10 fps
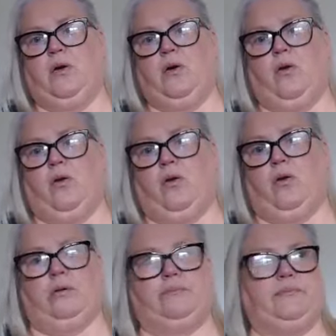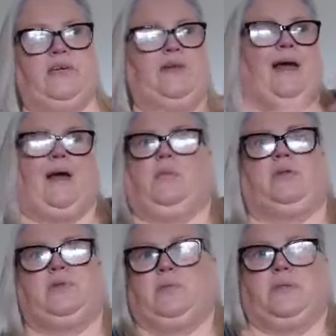Or even a hammer,
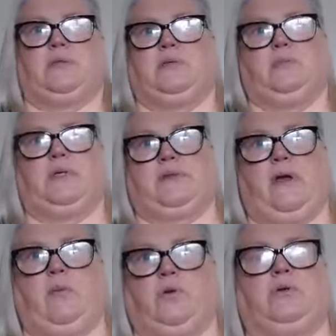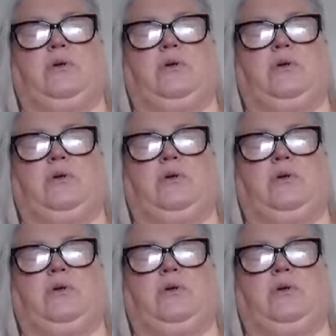something simple as a hammer,